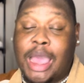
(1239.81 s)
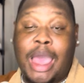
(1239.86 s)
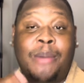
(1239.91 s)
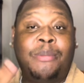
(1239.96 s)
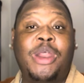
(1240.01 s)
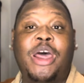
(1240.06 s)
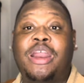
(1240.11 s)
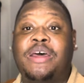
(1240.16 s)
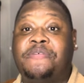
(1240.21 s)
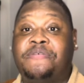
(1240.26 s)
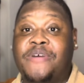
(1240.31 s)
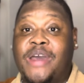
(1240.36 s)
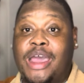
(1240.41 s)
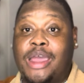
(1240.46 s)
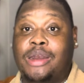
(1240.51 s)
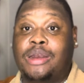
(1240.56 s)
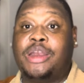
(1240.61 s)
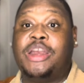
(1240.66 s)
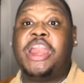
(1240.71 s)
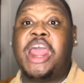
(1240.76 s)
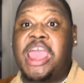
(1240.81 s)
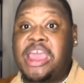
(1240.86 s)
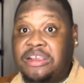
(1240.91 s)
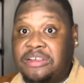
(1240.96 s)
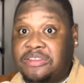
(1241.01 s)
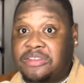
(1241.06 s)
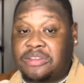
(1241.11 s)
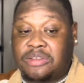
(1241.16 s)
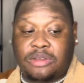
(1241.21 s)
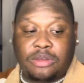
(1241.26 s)
I'm not a fan.
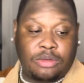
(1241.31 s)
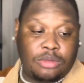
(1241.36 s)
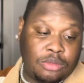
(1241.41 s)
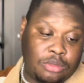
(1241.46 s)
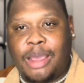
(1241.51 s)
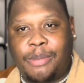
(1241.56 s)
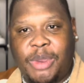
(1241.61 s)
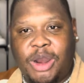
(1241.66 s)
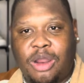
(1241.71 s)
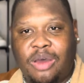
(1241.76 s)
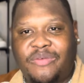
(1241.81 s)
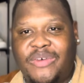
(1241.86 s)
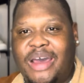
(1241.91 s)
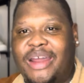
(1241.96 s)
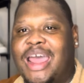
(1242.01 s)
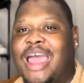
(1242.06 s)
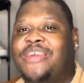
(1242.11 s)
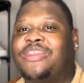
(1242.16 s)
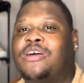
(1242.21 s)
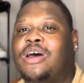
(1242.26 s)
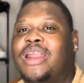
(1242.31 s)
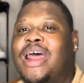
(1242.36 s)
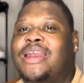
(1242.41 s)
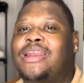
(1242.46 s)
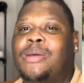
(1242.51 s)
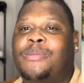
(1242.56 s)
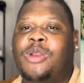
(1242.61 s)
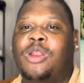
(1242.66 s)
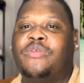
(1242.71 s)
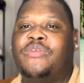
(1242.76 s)
Next, Demi Lovato. I thought that
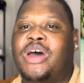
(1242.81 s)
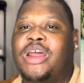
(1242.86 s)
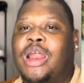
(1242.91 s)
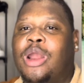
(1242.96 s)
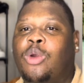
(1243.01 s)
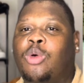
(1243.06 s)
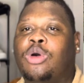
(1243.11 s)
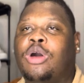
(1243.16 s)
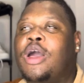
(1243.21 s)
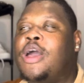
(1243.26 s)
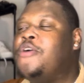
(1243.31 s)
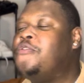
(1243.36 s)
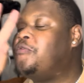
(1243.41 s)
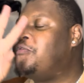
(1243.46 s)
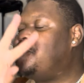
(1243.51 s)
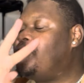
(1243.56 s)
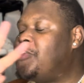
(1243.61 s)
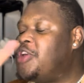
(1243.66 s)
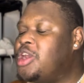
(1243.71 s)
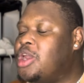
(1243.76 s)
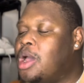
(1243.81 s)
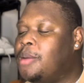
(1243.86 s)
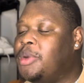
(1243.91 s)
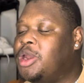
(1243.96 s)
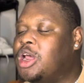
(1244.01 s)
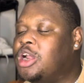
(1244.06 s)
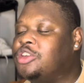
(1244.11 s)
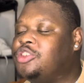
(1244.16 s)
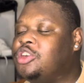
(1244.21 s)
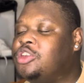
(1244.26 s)
Demi Lovato look
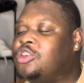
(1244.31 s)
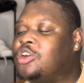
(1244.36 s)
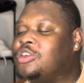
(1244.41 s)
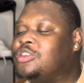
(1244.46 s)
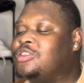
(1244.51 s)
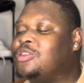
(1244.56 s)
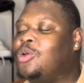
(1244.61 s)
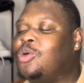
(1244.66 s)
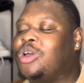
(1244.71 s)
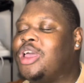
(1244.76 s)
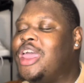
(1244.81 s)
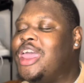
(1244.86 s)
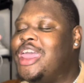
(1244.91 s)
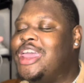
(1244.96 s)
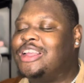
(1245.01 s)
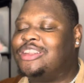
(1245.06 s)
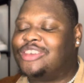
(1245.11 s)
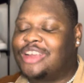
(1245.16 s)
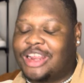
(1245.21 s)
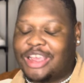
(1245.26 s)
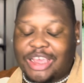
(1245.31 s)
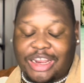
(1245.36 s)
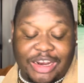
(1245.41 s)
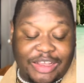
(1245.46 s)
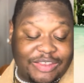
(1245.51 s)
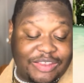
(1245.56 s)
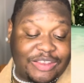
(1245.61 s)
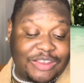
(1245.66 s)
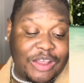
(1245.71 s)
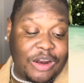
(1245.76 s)
phenomenal. She just looked angelic in the
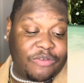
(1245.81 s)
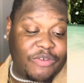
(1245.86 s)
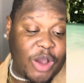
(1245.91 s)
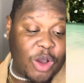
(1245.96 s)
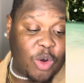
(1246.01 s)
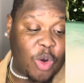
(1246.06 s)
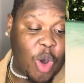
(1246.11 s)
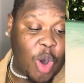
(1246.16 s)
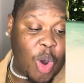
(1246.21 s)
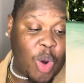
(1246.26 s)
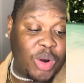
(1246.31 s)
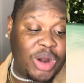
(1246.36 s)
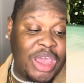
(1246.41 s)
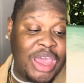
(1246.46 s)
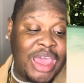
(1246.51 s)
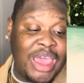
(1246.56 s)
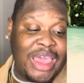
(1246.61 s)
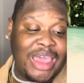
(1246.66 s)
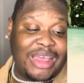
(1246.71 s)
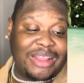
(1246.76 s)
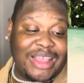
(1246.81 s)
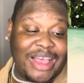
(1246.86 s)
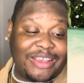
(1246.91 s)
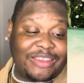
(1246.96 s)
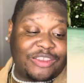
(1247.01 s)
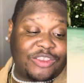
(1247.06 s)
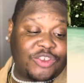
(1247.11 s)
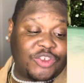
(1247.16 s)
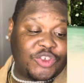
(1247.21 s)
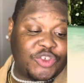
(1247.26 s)
silver gown. It
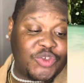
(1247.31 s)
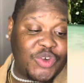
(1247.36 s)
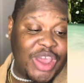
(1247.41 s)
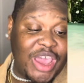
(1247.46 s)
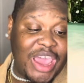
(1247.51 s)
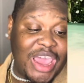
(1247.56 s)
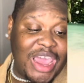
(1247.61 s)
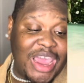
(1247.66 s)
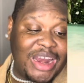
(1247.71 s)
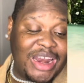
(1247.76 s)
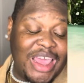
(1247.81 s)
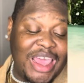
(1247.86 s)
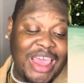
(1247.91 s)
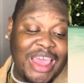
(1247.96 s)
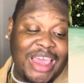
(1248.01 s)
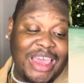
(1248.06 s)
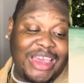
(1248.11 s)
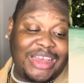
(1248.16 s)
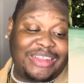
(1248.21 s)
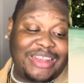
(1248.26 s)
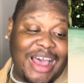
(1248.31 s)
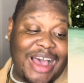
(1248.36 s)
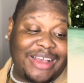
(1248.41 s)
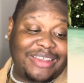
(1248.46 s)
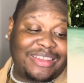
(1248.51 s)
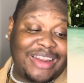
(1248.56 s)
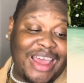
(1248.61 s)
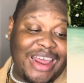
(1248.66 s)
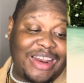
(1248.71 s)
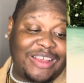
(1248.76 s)
has train. It
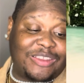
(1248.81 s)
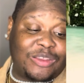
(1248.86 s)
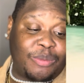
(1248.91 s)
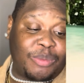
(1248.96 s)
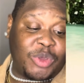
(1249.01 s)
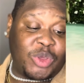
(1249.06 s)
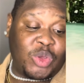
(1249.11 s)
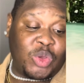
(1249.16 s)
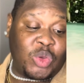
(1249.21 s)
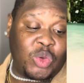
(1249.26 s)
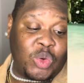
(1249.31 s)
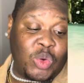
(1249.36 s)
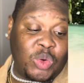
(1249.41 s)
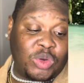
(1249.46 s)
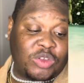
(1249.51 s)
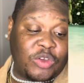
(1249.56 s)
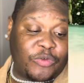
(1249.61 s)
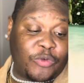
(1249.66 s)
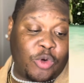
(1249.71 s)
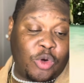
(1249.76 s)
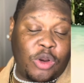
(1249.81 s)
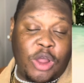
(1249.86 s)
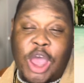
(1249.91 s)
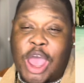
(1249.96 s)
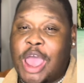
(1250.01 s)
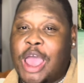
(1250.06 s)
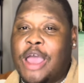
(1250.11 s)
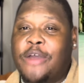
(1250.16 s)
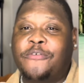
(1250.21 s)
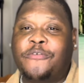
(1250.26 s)
has like this beautiful
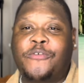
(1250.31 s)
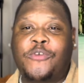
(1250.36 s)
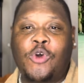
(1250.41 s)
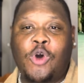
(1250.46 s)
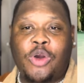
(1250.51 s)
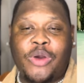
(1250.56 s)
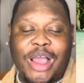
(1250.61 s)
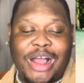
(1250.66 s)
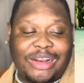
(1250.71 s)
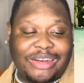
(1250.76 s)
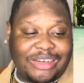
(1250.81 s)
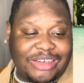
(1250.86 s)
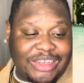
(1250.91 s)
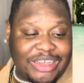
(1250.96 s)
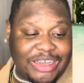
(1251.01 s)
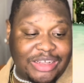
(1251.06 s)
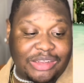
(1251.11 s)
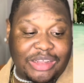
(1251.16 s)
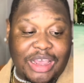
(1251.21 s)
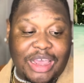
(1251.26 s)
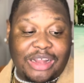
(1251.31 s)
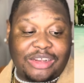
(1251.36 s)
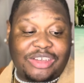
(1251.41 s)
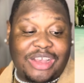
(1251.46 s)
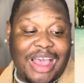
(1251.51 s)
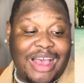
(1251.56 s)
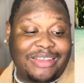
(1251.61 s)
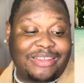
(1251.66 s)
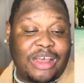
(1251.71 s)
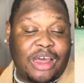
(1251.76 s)
floral detail. She
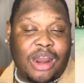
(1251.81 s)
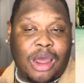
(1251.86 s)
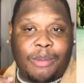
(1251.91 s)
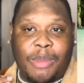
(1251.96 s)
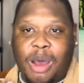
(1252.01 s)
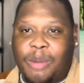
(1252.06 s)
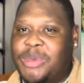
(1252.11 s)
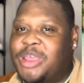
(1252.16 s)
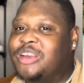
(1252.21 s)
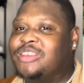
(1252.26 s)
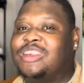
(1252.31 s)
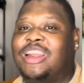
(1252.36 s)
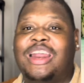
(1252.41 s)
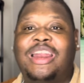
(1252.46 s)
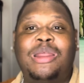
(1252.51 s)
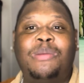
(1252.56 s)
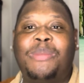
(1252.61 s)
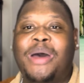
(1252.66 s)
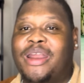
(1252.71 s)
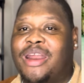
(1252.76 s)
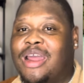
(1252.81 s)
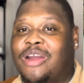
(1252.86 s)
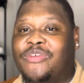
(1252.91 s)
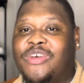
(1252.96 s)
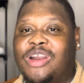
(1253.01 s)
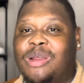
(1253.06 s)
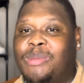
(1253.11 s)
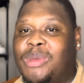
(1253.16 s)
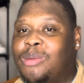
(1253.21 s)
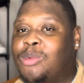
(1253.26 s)
has an about me yesterday in the banner from
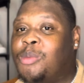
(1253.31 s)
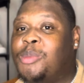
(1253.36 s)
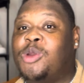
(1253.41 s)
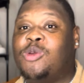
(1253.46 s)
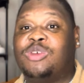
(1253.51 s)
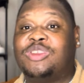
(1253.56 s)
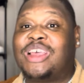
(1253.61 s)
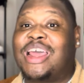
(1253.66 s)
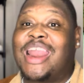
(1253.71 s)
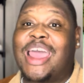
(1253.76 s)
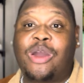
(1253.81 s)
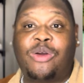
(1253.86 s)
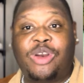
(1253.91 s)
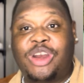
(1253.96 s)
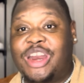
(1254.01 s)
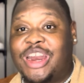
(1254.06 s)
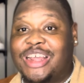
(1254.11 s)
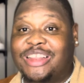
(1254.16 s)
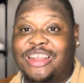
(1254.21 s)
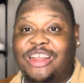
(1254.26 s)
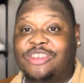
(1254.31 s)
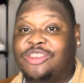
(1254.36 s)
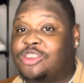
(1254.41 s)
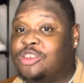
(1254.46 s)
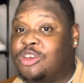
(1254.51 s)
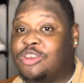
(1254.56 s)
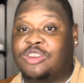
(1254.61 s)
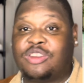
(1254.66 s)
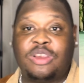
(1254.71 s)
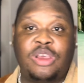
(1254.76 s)
the mid, but me no say lie on the detail. She
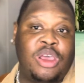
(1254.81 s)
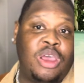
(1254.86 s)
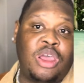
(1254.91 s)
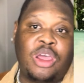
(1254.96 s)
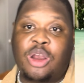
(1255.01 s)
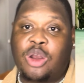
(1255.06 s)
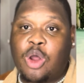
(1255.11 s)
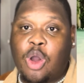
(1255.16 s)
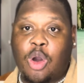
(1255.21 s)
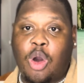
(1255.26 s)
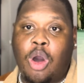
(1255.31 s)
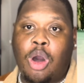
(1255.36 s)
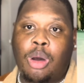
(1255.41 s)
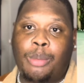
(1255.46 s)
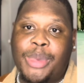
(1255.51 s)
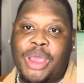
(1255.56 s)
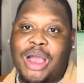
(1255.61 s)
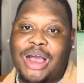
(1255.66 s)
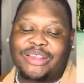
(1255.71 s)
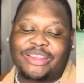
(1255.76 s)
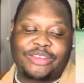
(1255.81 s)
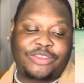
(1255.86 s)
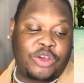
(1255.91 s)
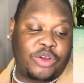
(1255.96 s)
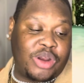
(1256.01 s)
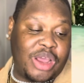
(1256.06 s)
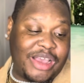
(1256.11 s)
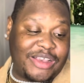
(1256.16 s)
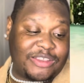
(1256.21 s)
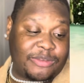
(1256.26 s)
just no go because of
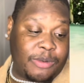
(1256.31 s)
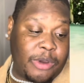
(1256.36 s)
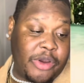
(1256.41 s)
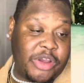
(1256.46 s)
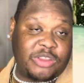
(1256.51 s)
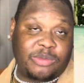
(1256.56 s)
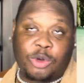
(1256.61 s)
certain experience.